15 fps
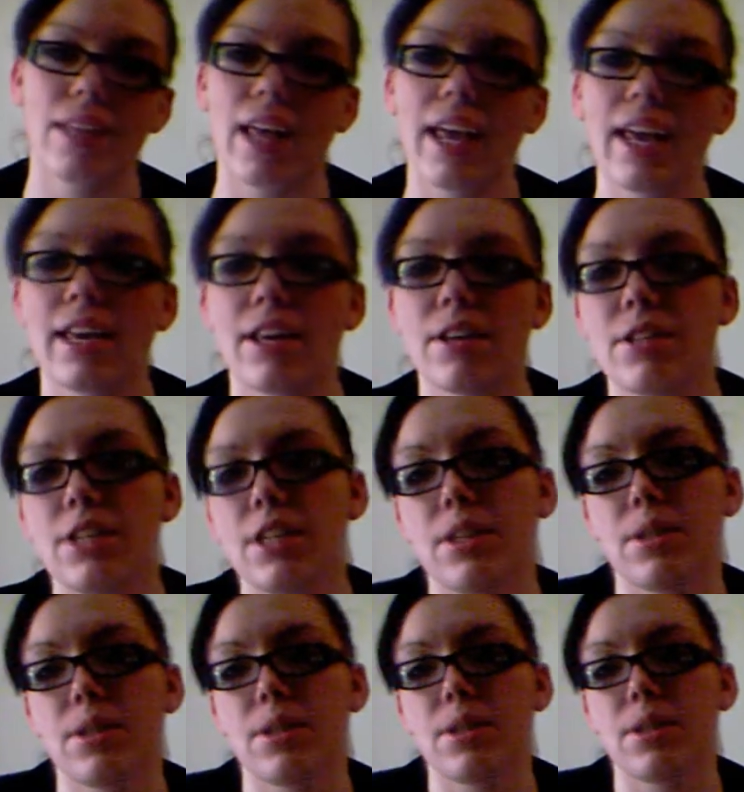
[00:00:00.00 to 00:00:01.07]
Hey
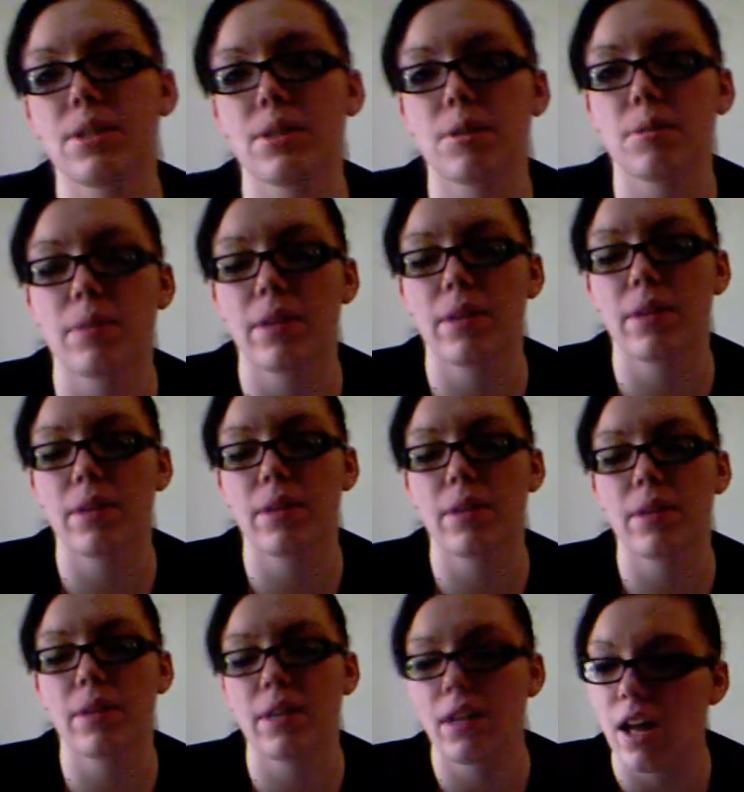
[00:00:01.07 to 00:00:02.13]
YouTube,
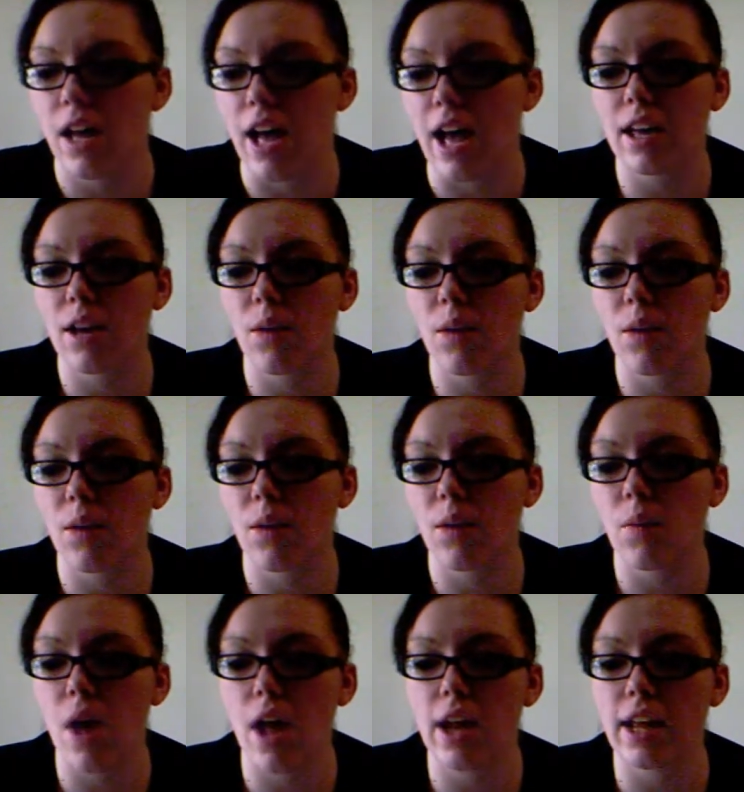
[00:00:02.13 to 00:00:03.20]
I
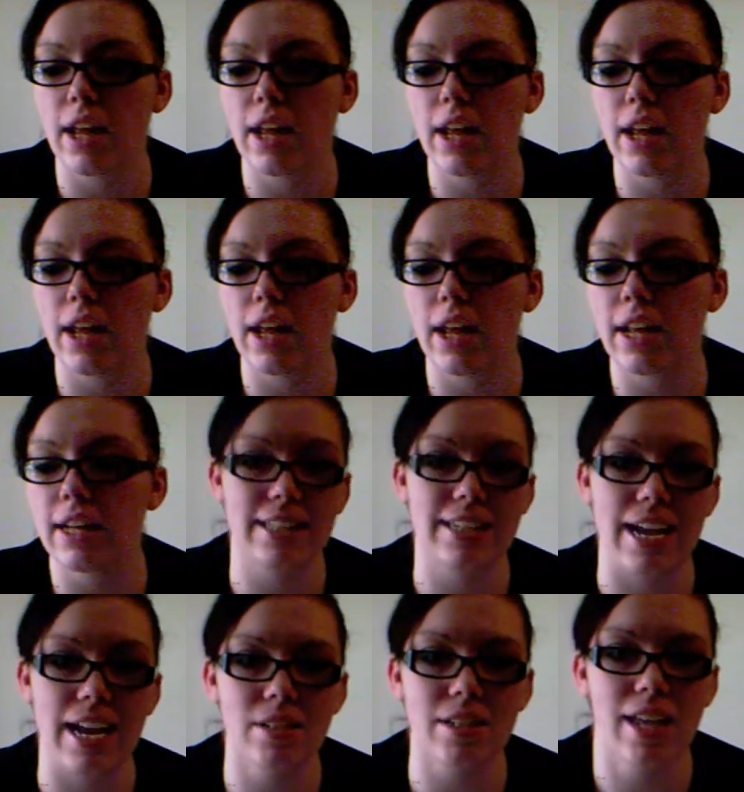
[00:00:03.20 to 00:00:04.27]
wanted to take the time
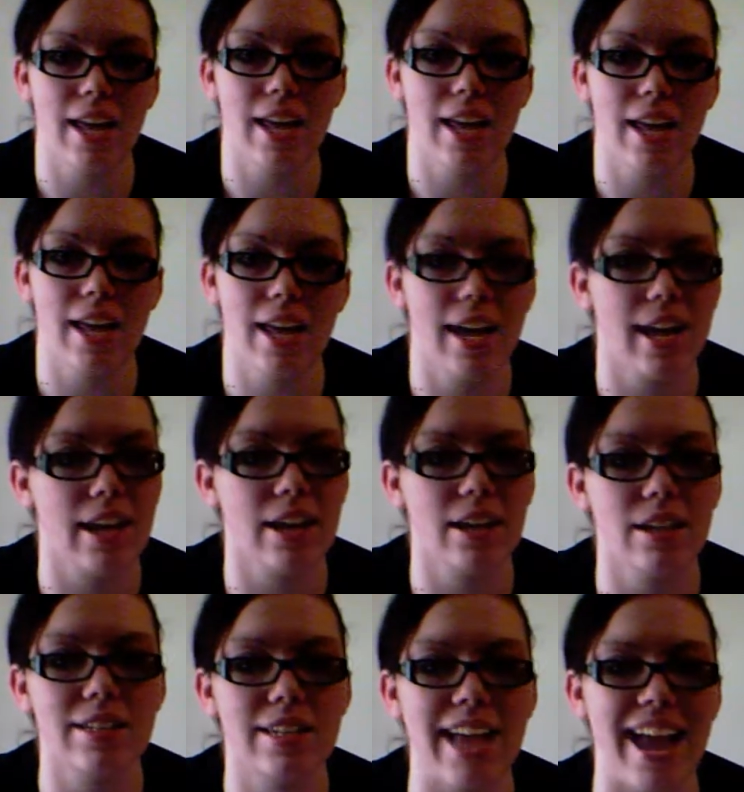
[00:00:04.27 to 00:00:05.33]
today
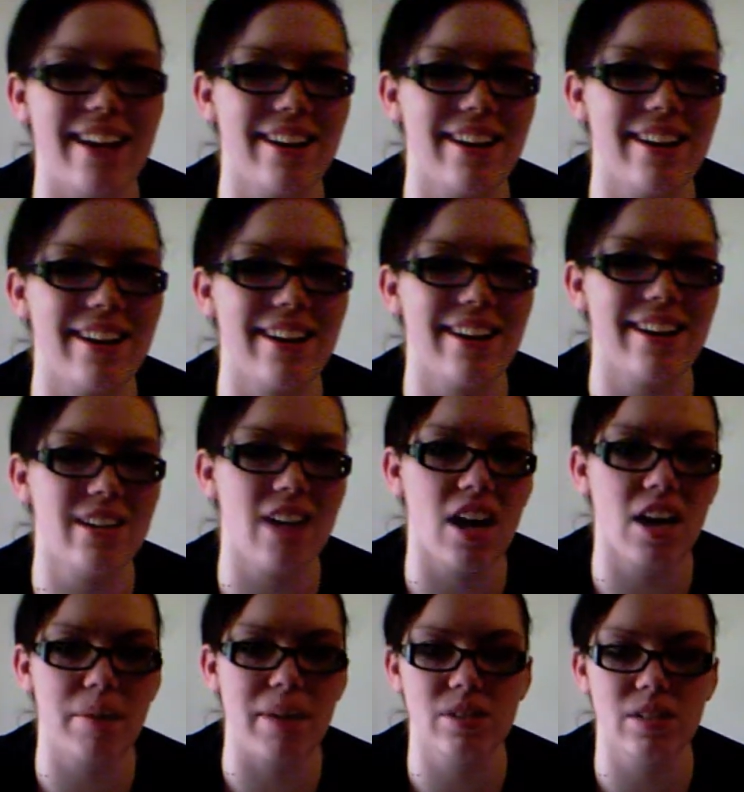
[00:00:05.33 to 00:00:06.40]
to kind of talk
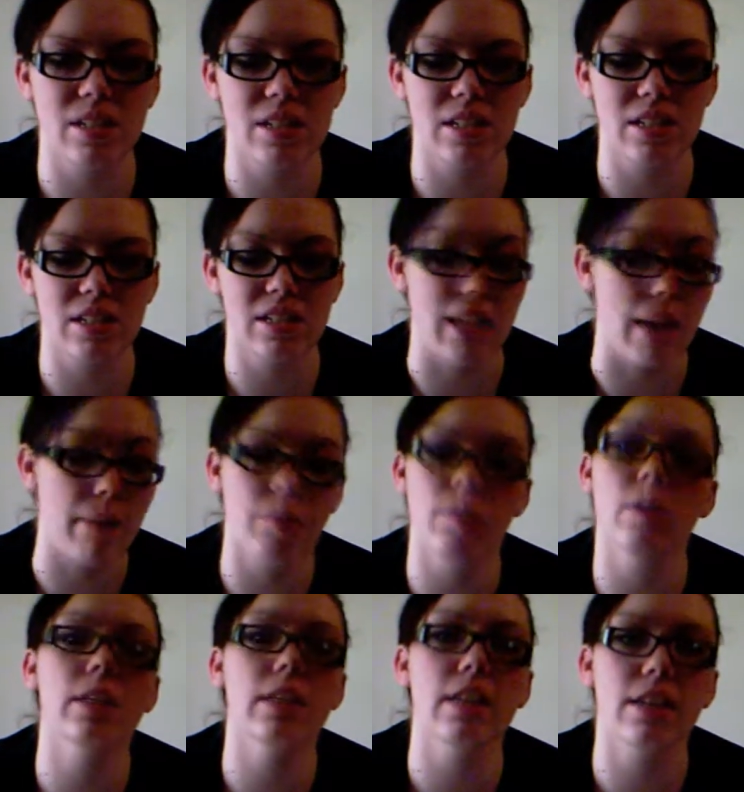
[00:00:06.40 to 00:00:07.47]
about
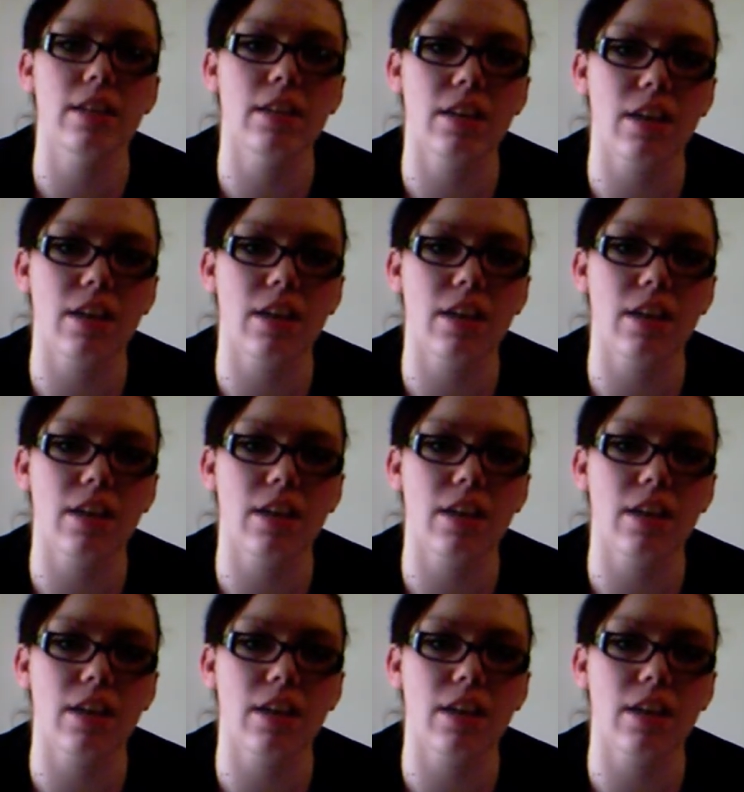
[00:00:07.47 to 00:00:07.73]
cyberbullying